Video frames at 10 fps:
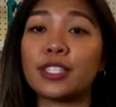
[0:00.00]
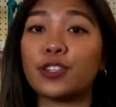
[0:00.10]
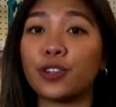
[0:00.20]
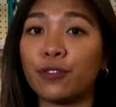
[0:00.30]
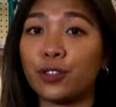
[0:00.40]

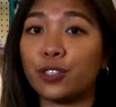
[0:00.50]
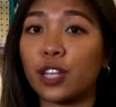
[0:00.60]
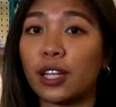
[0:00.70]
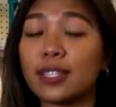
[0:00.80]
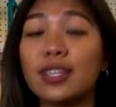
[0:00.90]
during flu
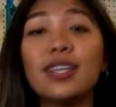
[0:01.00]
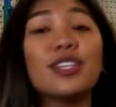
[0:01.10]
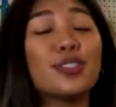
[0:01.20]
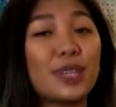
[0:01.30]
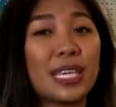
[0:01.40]
shots,
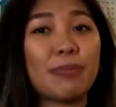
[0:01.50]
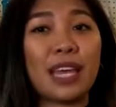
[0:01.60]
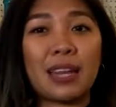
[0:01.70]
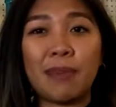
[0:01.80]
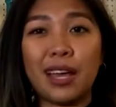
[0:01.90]
so keep
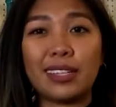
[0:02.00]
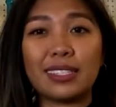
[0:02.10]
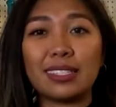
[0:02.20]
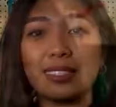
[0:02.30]
that in mind.